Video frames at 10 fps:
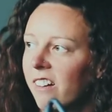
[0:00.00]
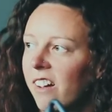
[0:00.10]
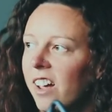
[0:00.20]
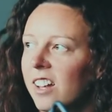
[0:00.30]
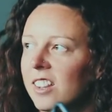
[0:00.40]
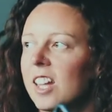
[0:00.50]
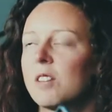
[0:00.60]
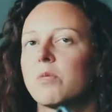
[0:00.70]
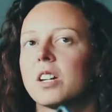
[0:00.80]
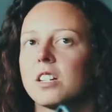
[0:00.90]
And they
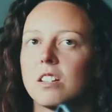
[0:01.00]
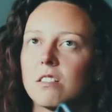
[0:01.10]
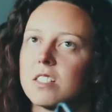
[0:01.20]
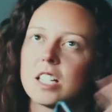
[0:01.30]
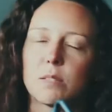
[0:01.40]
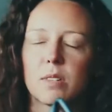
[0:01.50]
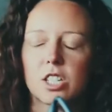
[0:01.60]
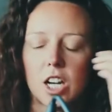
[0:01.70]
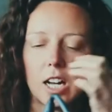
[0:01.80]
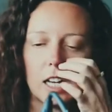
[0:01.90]
wanted to do 6-month
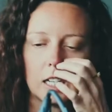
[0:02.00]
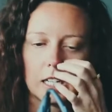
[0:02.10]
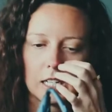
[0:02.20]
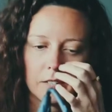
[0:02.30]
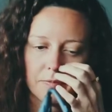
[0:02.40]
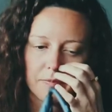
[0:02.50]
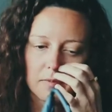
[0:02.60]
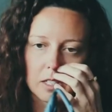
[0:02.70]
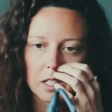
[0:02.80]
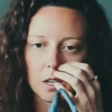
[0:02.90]
check-in.
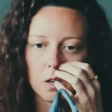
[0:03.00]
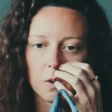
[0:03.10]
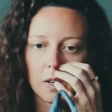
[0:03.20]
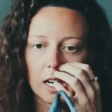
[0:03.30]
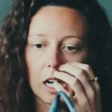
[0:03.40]
So.